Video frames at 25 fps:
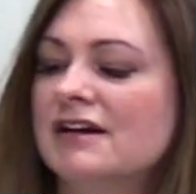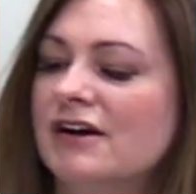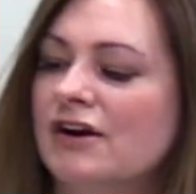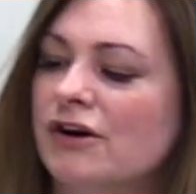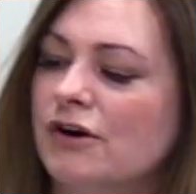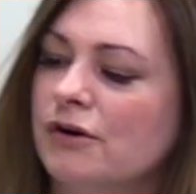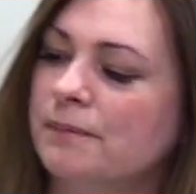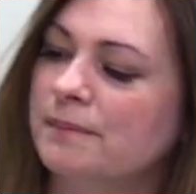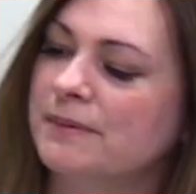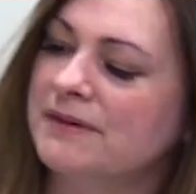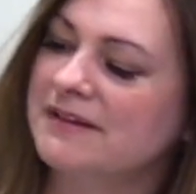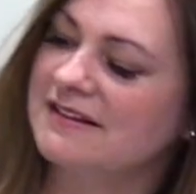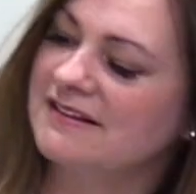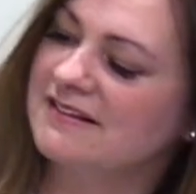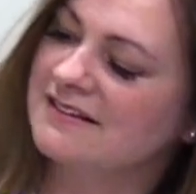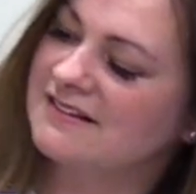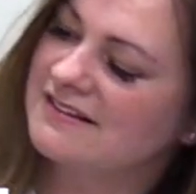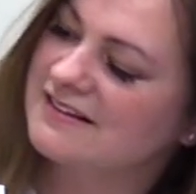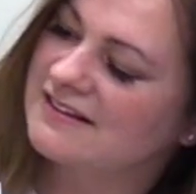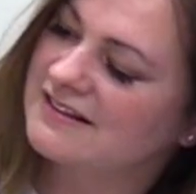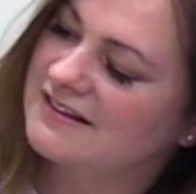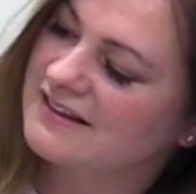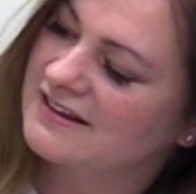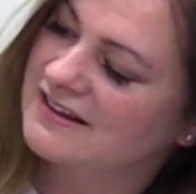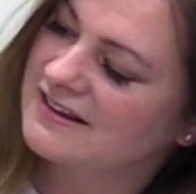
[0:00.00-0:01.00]

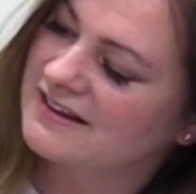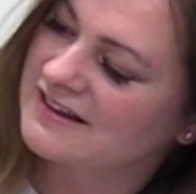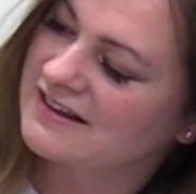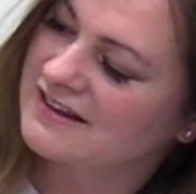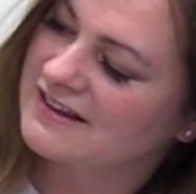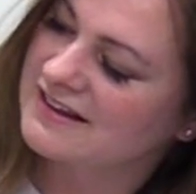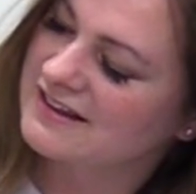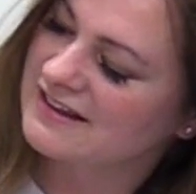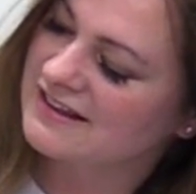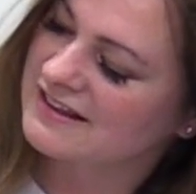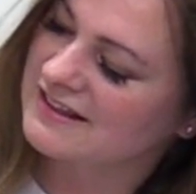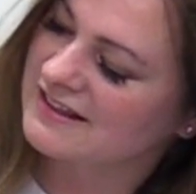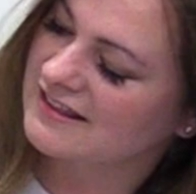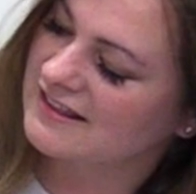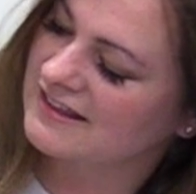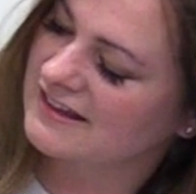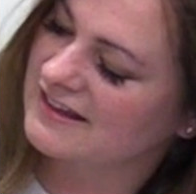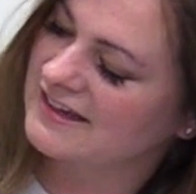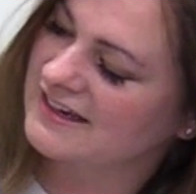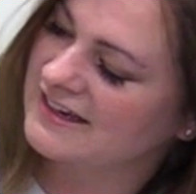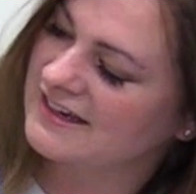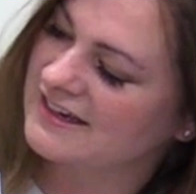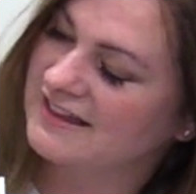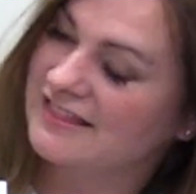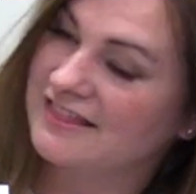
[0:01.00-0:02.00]
opens
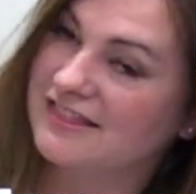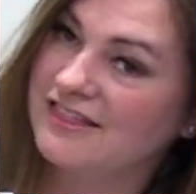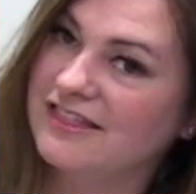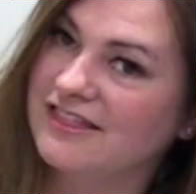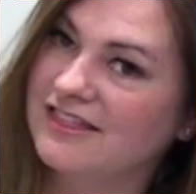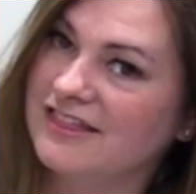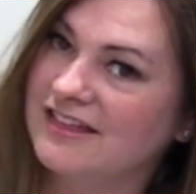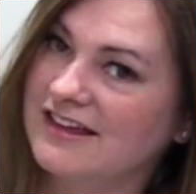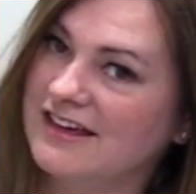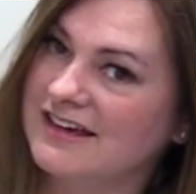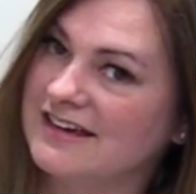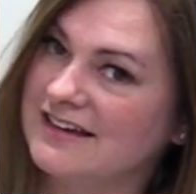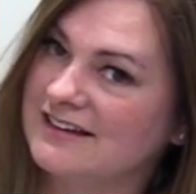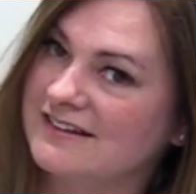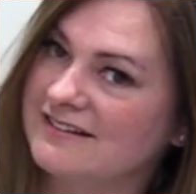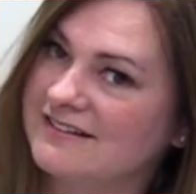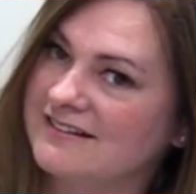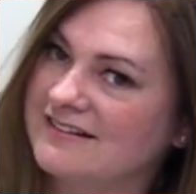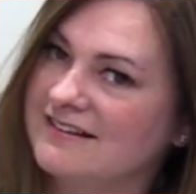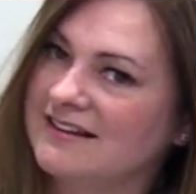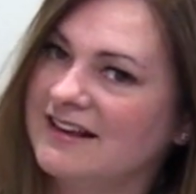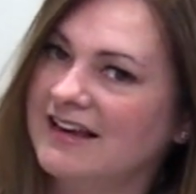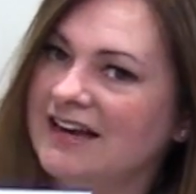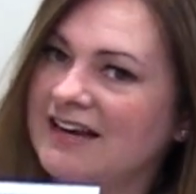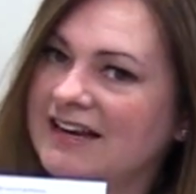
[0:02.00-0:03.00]
like
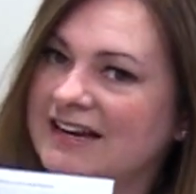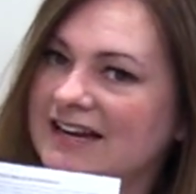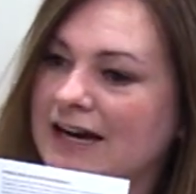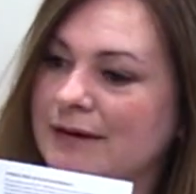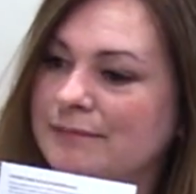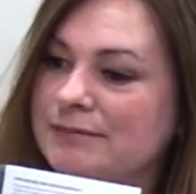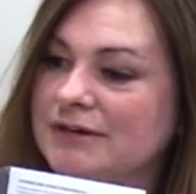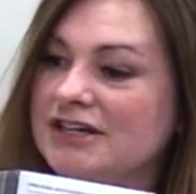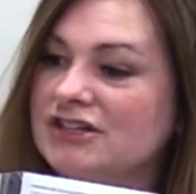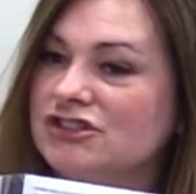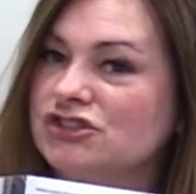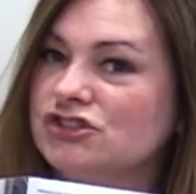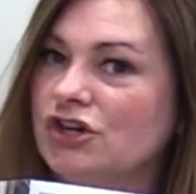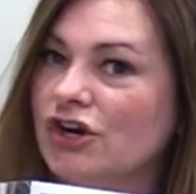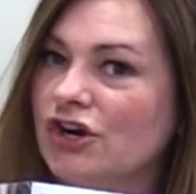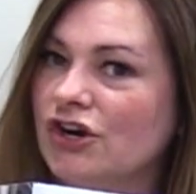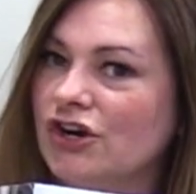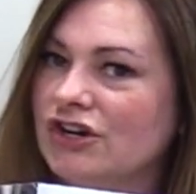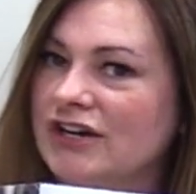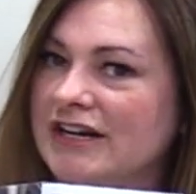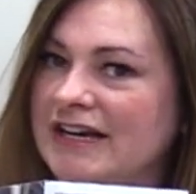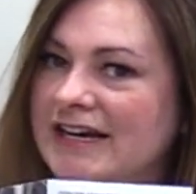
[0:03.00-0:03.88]
this. Now I'm going to turn